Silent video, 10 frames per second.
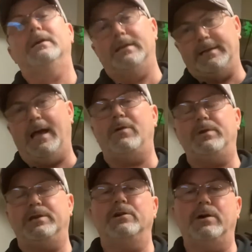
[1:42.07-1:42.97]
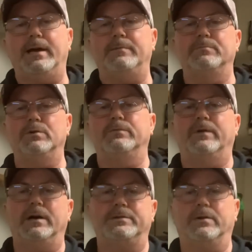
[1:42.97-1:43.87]
Now we can go ahead and move
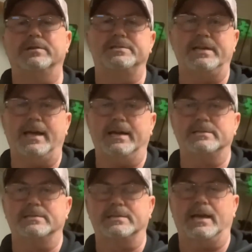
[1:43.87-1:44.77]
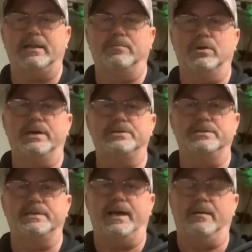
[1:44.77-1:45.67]
on to our z-axis calibration
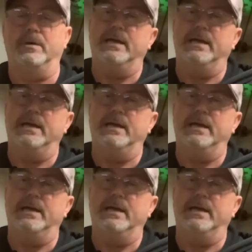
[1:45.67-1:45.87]
tab.